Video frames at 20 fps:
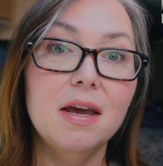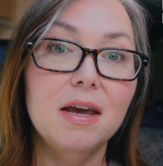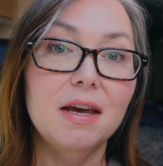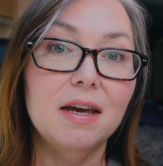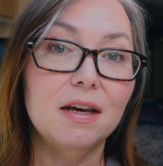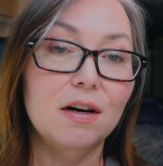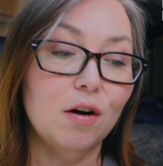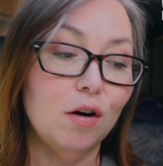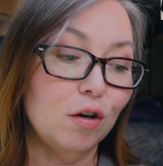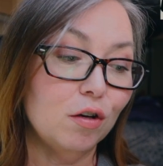
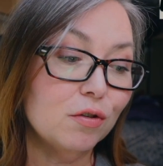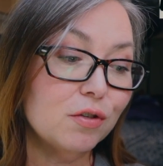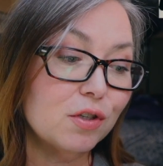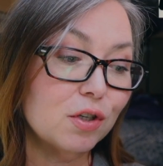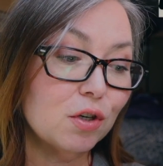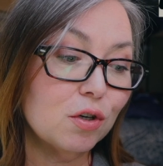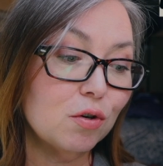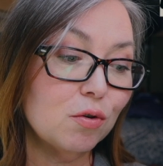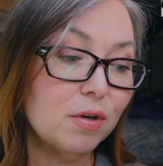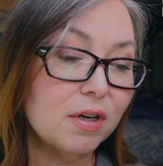It
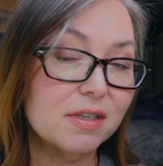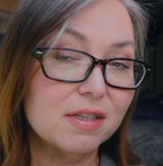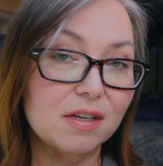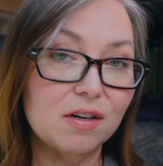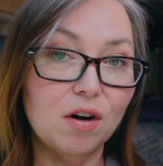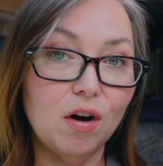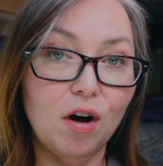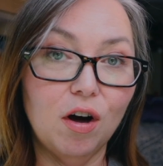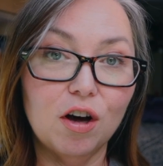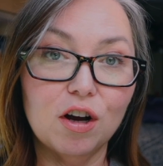also is
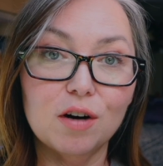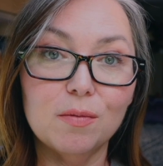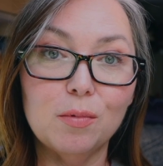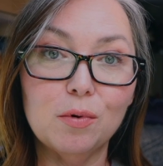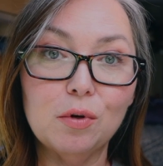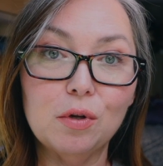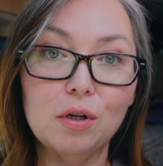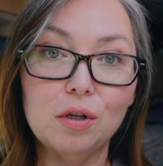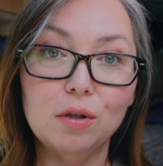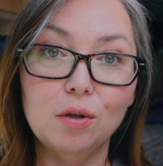an
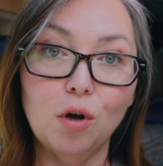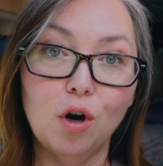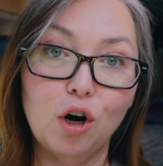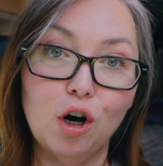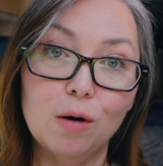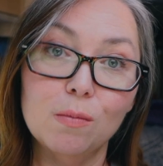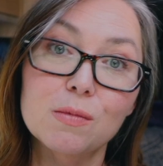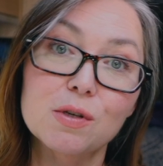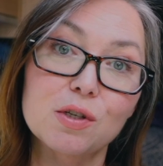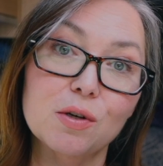audible
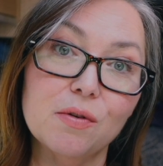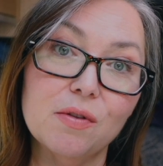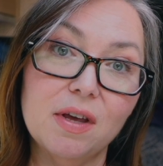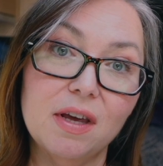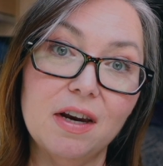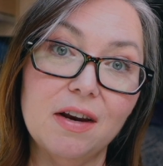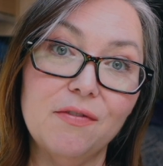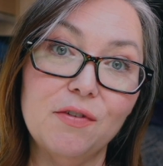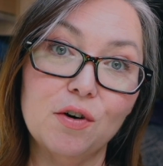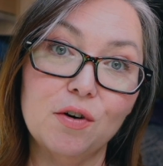alarm, so
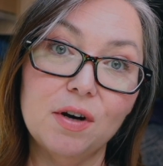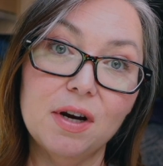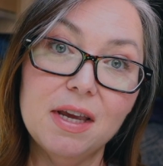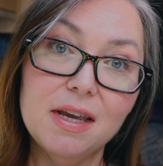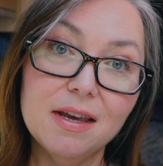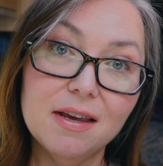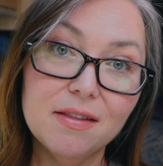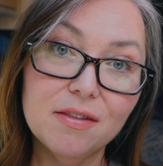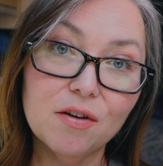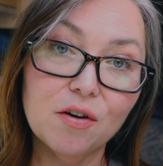that if you're
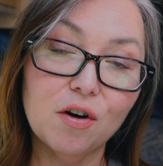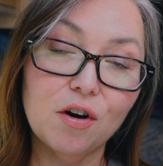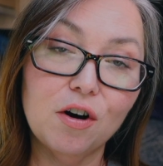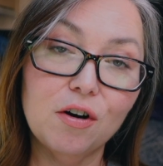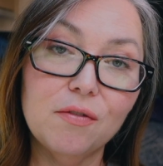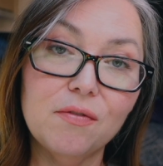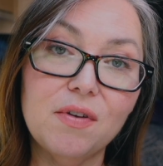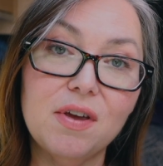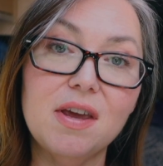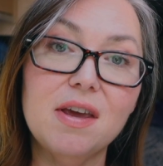in the
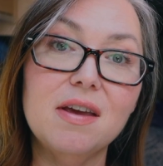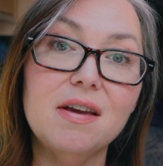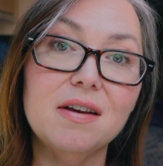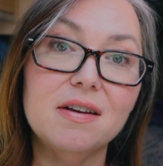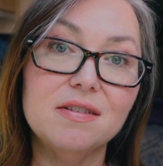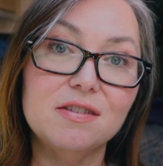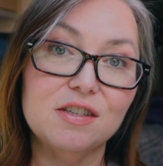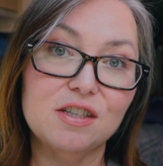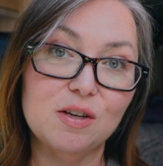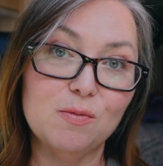RV
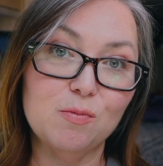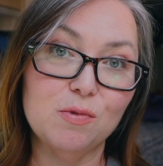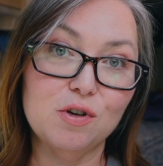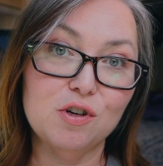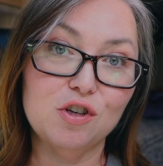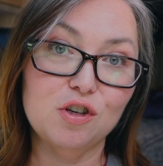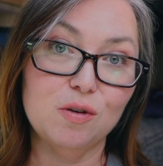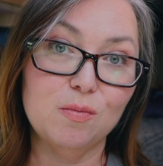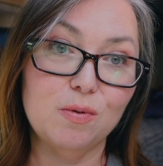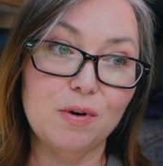and someone
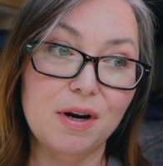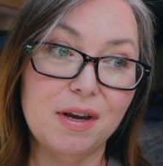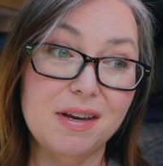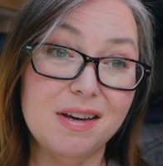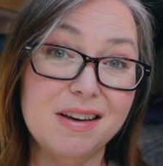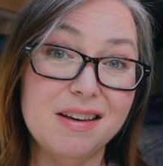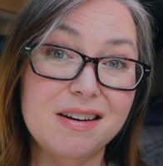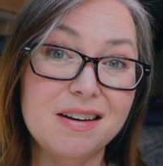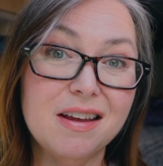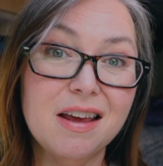should break
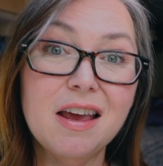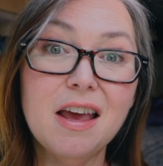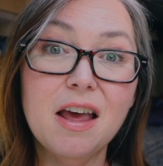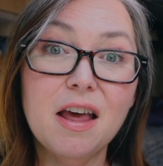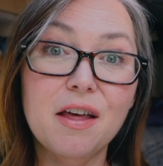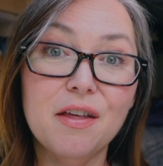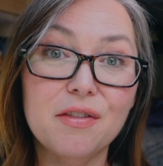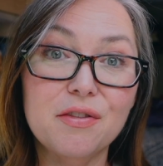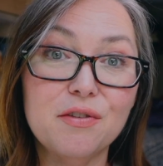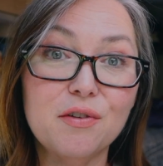in,
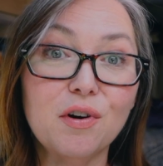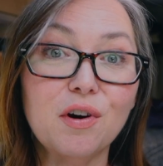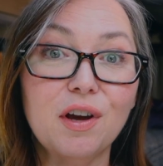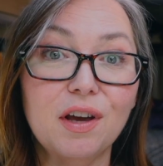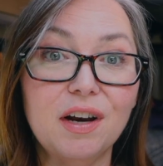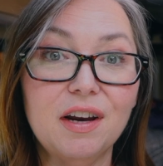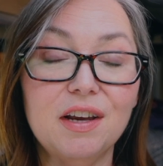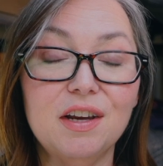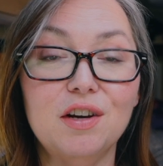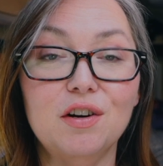they're
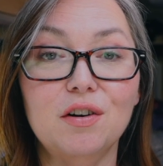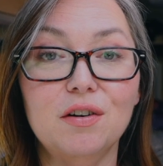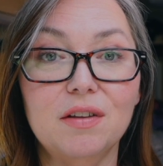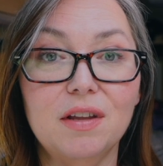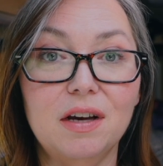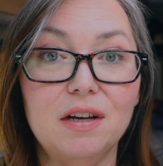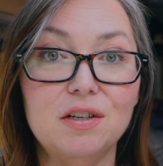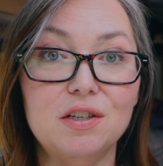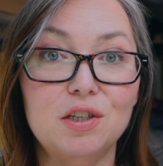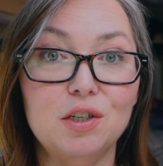gonna hear
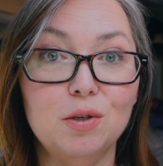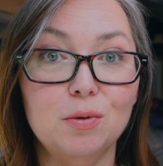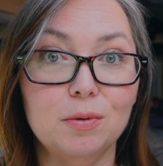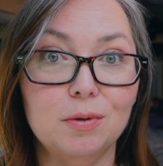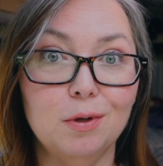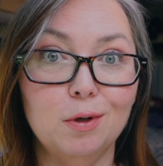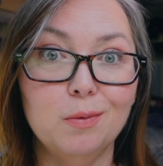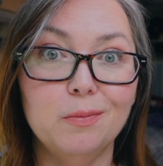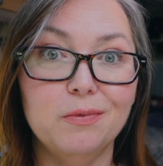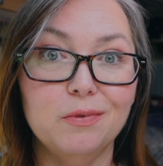that too
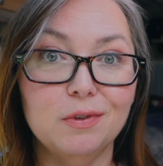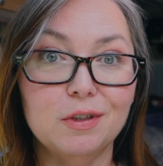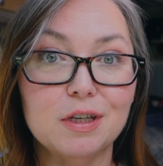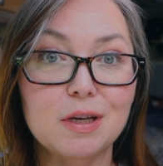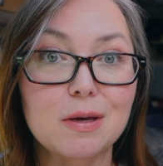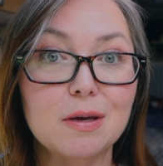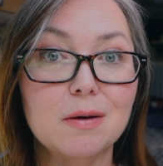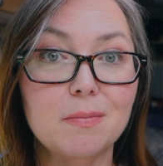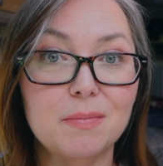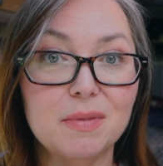and
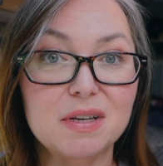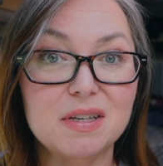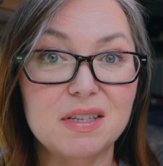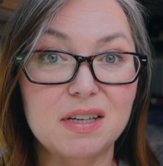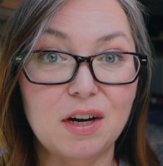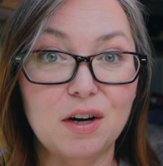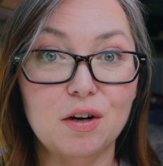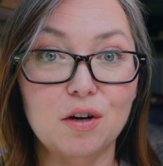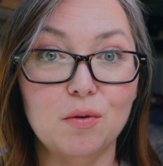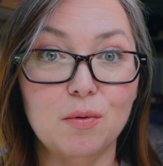hopefully be
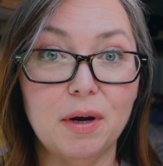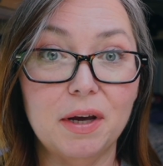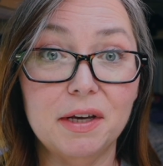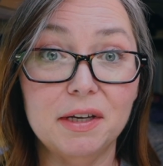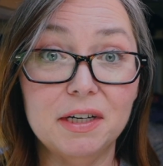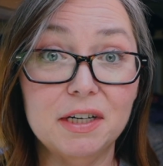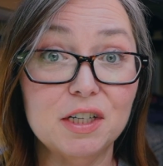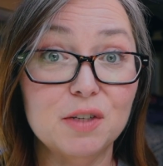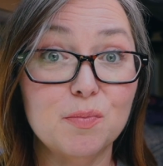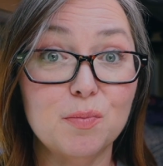scared away,
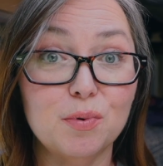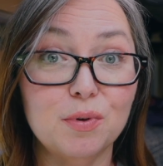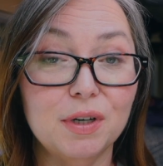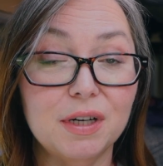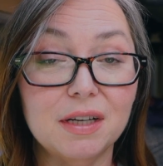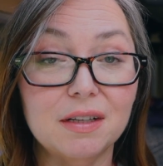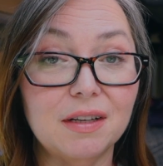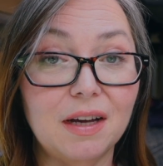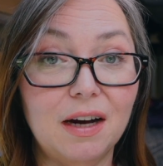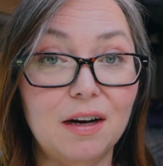and it's
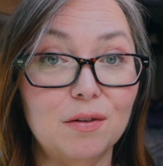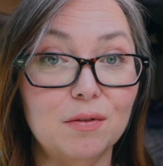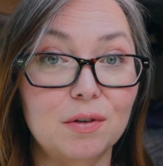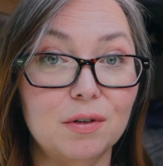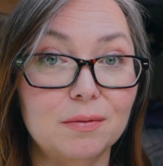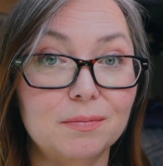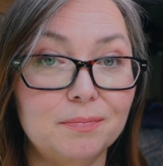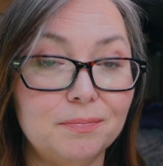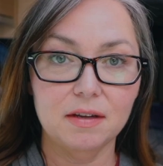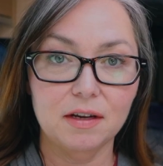pretty loud.
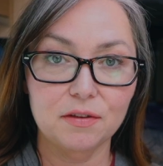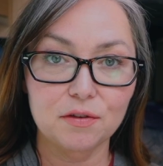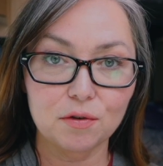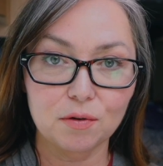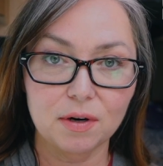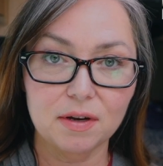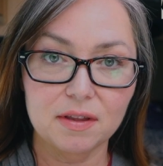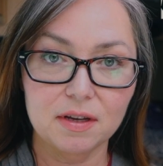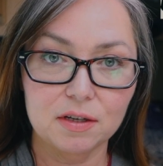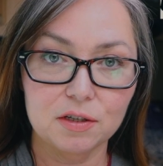The other
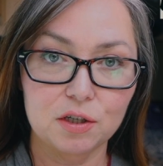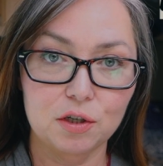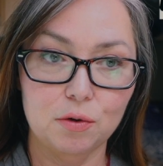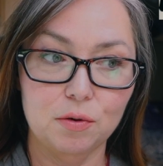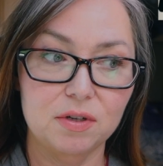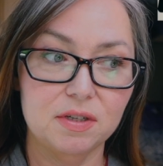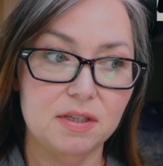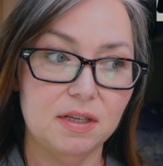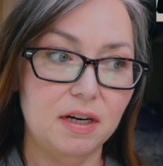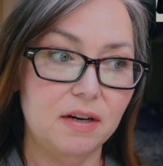great thing too
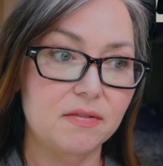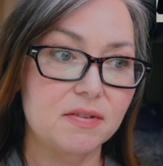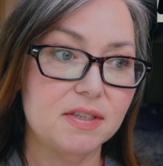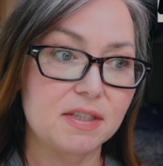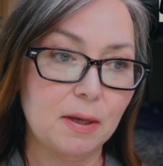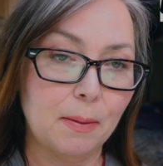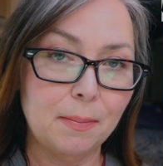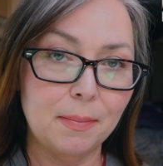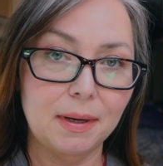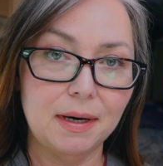is that if
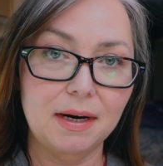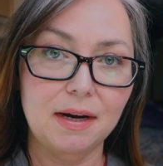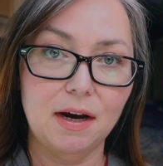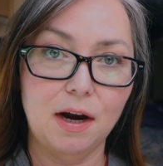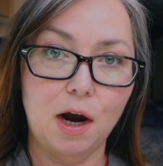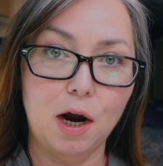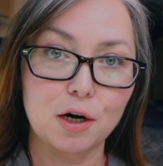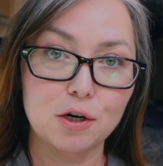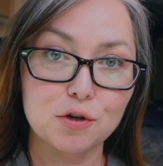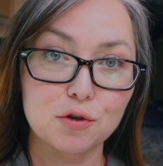somebody
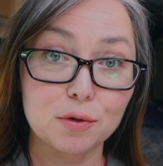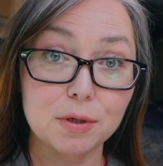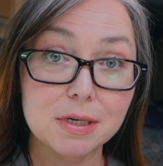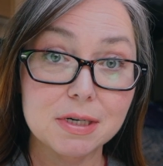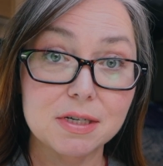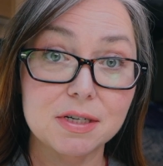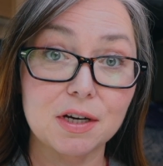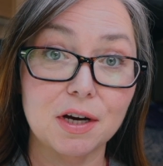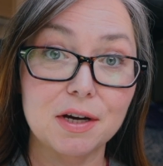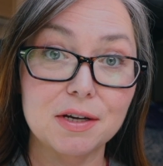actually
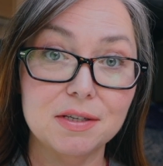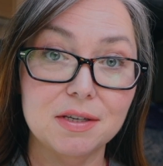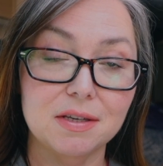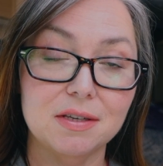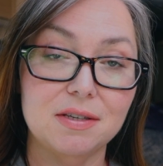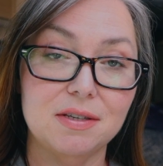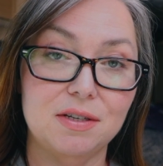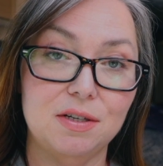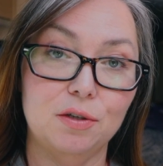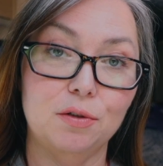does
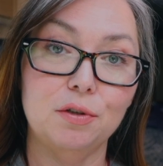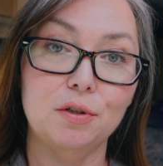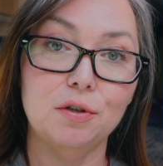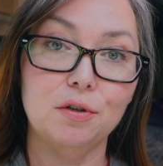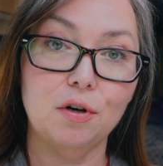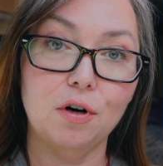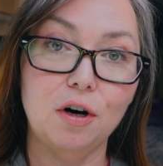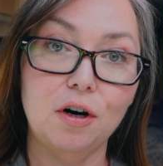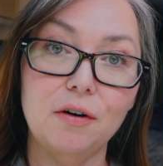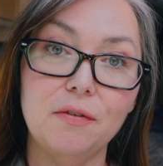steal
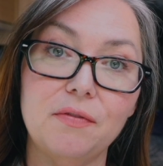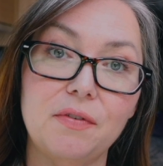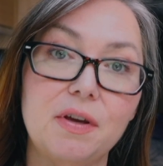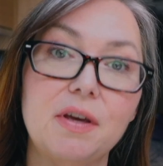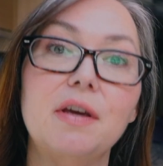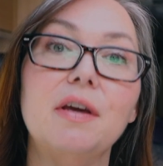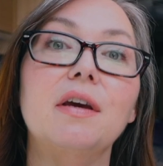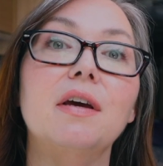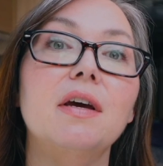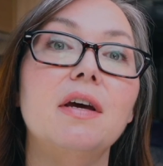your
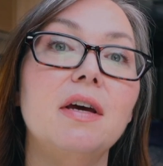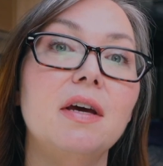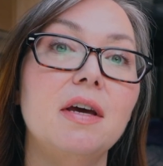RV